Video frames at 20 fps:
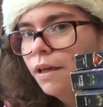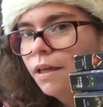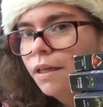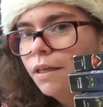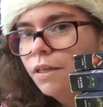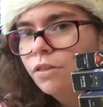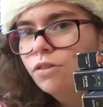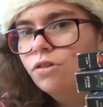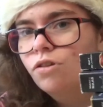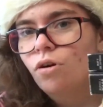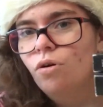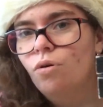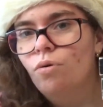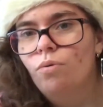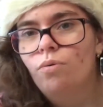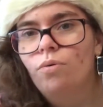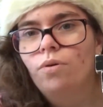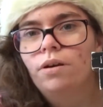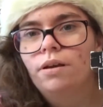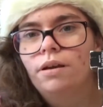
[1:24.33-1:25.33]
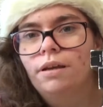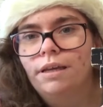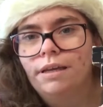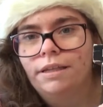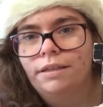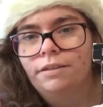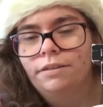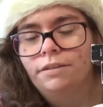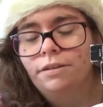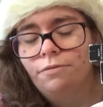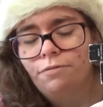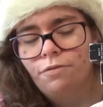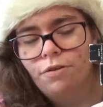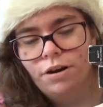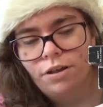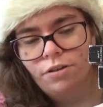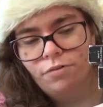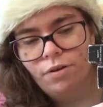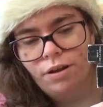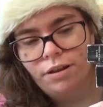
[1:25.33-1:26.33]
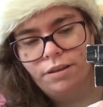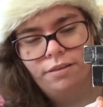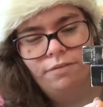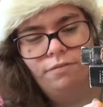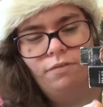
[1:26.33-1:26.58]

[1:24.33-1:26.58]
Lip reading: So, in the first one,